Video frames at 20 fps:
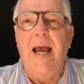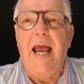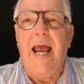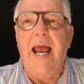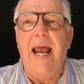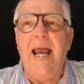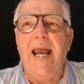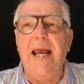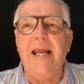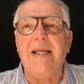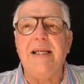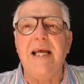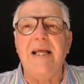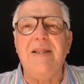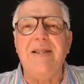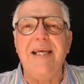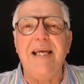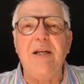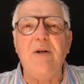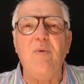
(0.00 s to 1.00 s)
And
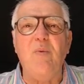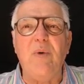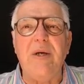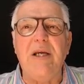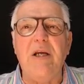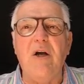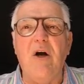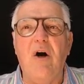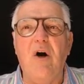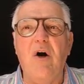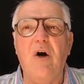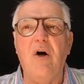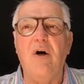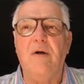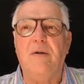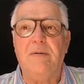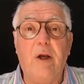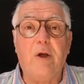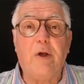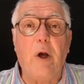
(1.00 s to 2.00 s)
then we are